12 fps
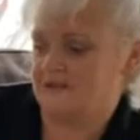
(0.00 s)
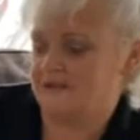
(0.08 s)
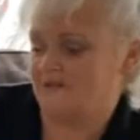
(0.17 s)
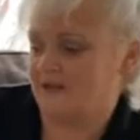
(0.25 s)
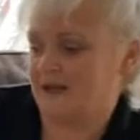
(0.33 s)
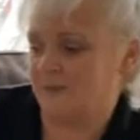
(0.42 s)
I
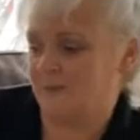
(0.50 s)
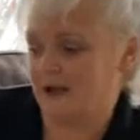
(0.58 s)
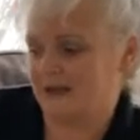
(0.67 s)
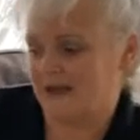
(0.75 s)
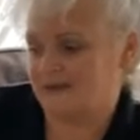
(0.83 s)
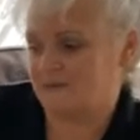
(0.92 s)
think I might
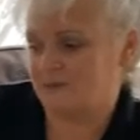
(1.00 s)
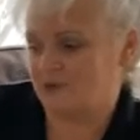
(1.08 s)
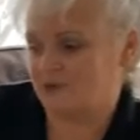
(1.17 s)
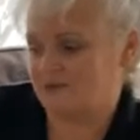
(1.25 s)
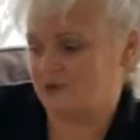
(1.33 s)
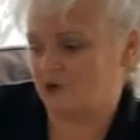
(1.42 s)
ask my
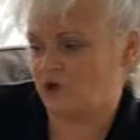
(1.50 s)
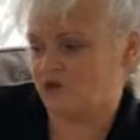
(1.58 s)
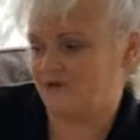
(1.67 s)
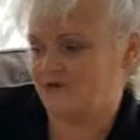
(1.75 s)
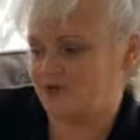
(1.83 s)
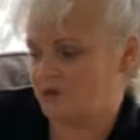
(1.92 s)
youngest daughter if she